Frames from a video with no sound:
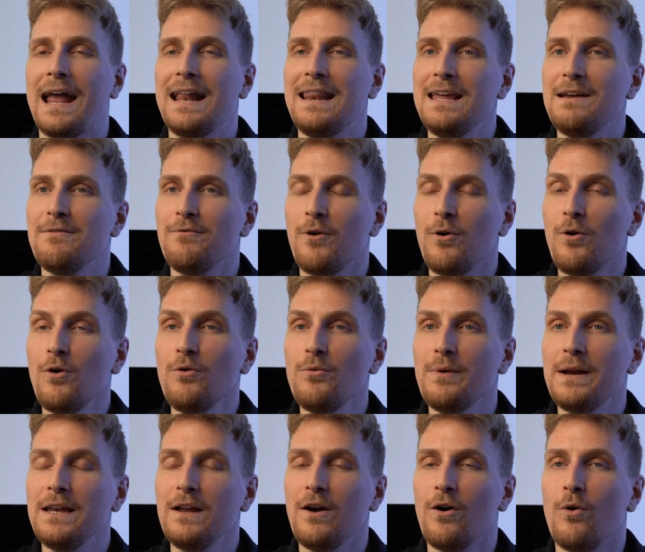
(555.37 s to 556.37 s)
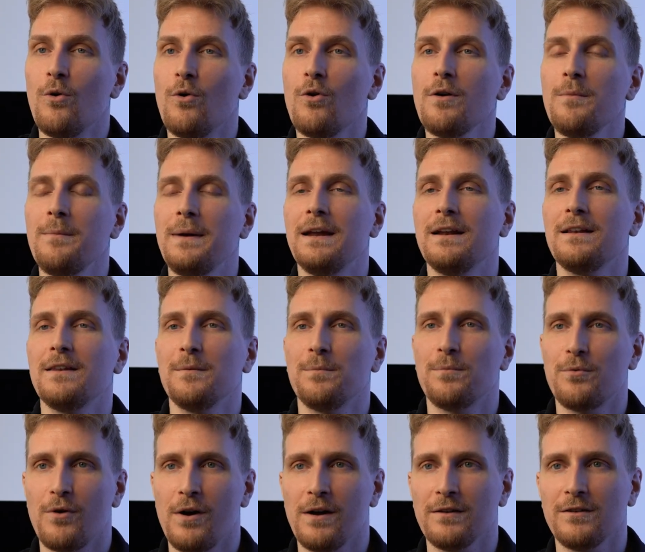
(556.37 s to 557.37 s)
and they have already automated the
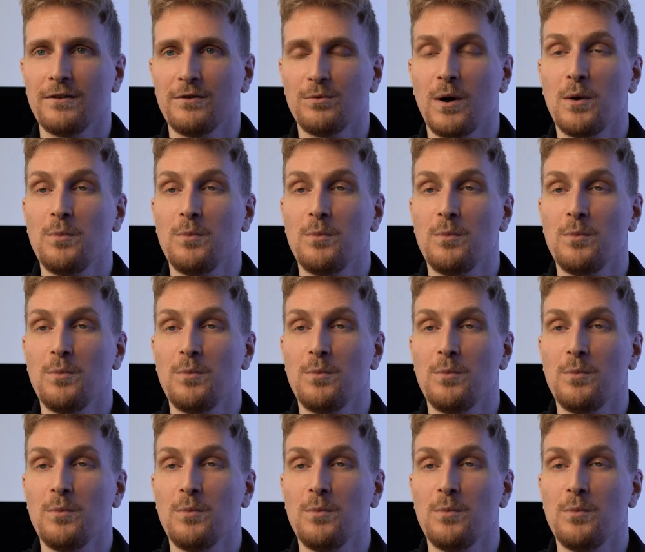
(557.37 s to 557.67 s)
process